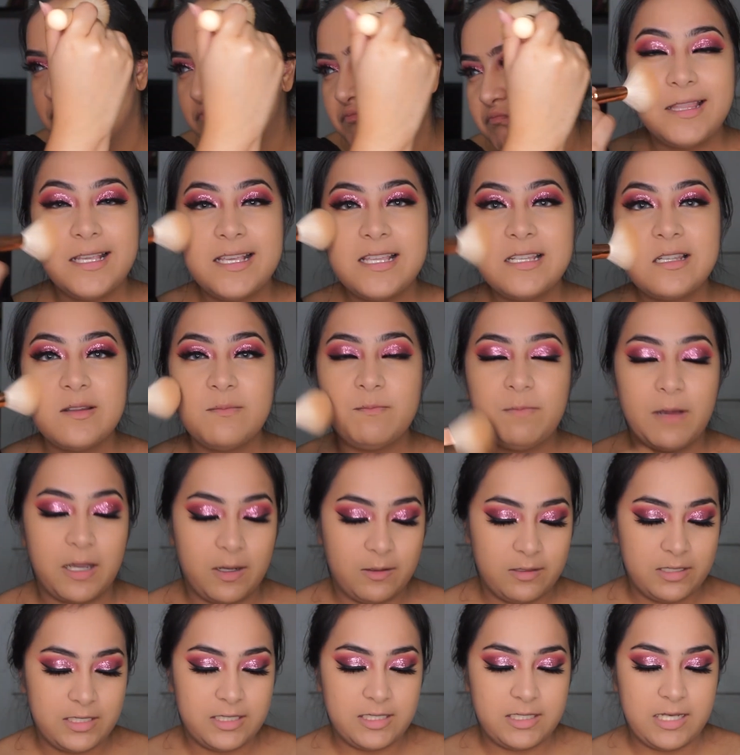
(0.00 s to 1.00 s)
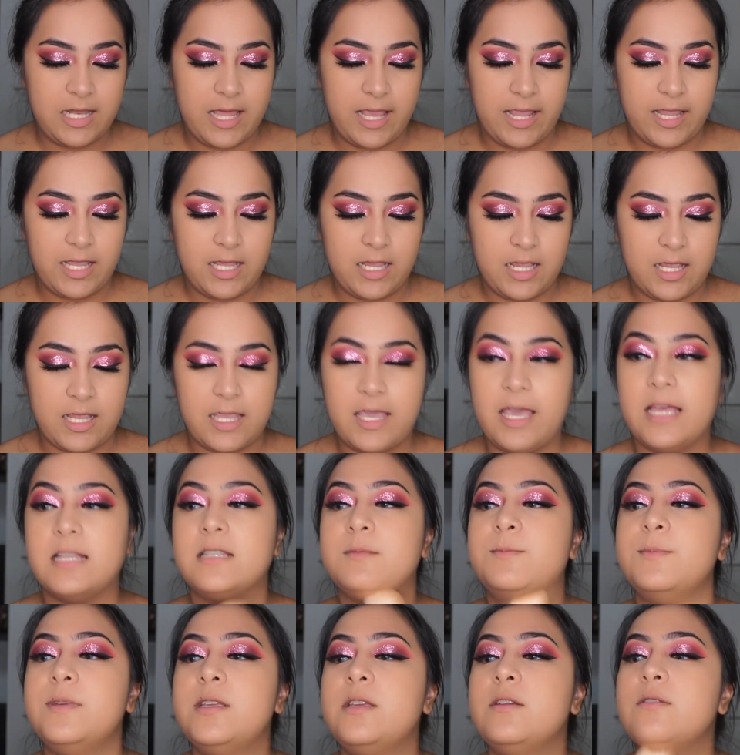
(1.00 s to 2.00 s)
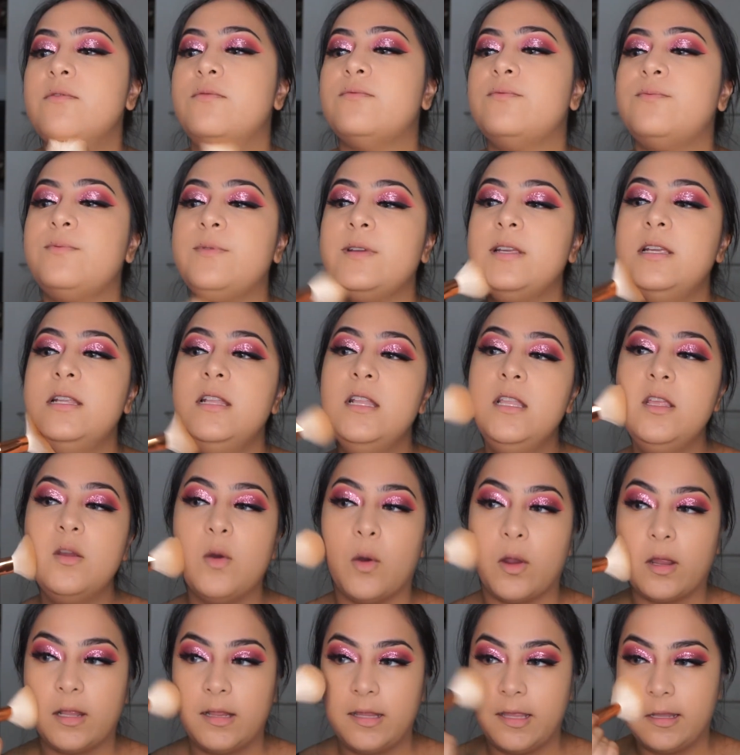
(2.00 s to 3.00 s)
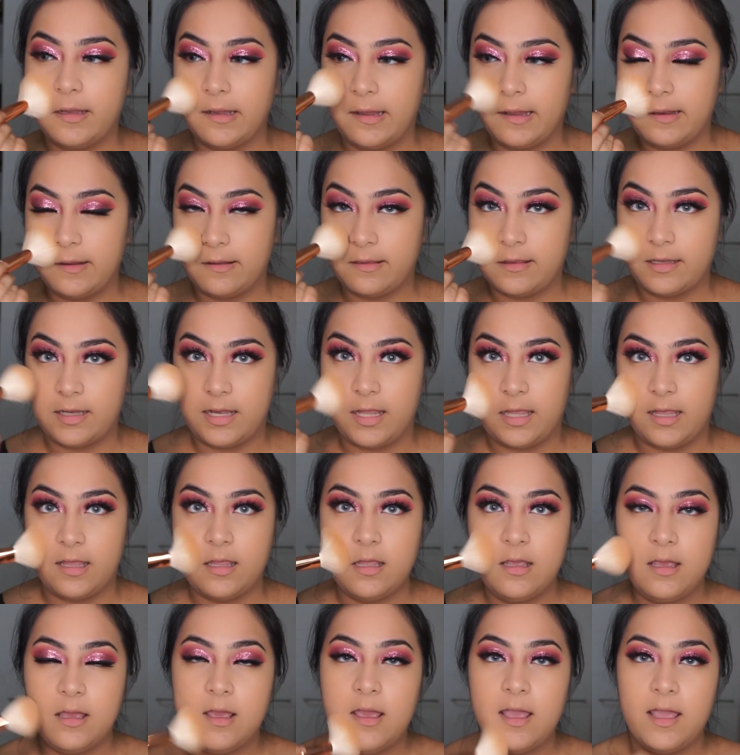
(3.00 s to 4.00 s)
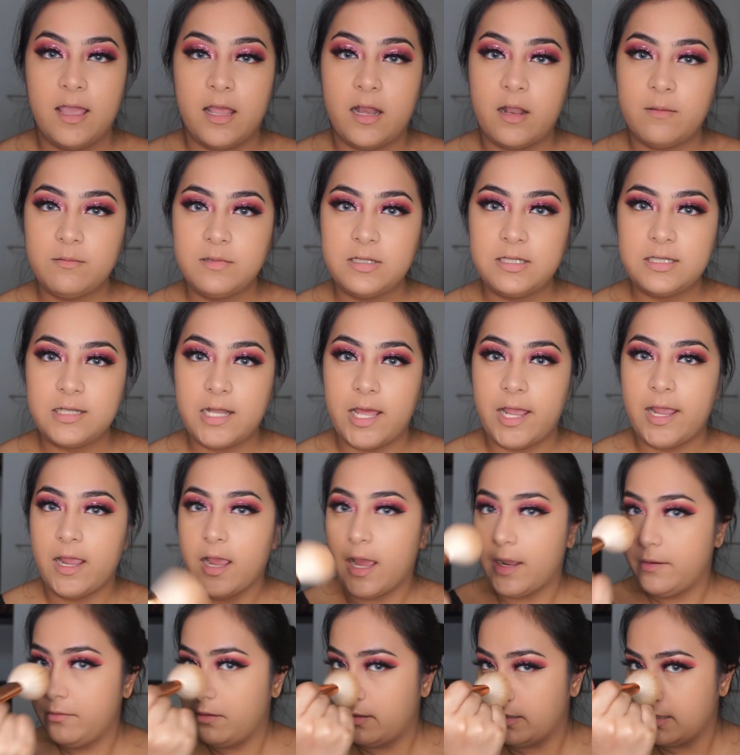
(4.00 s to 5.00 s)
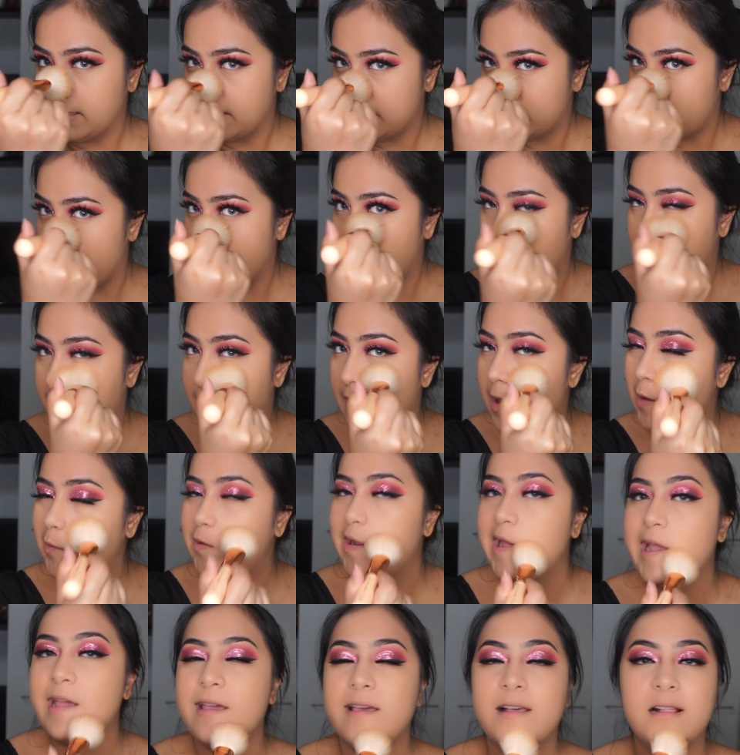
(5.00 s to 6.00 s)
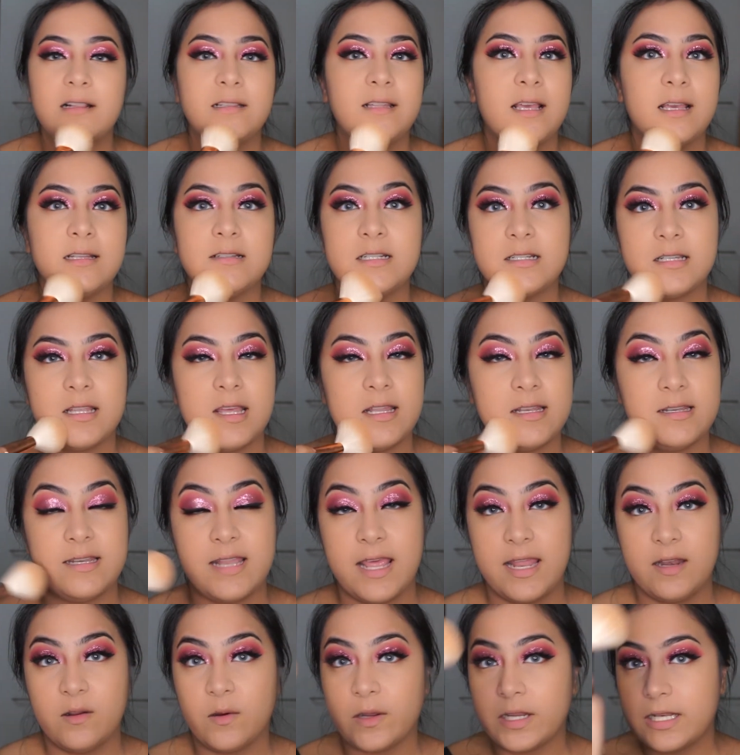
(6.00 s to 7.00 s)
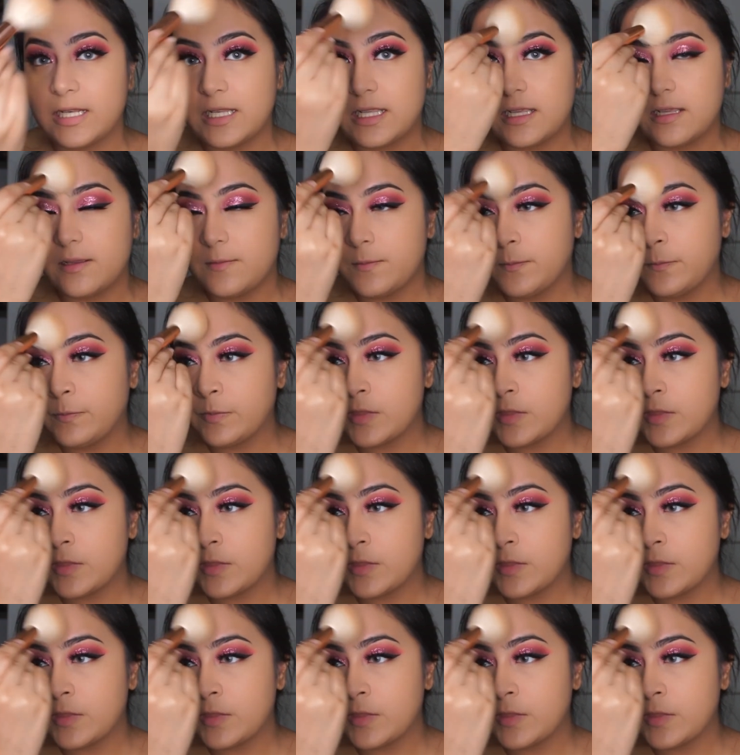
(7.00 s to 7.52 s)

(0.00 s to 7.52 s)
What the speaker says: This powder like gets me really oily at the end of the day, and I'm just like, I don't understand how the hell did I just get that oily.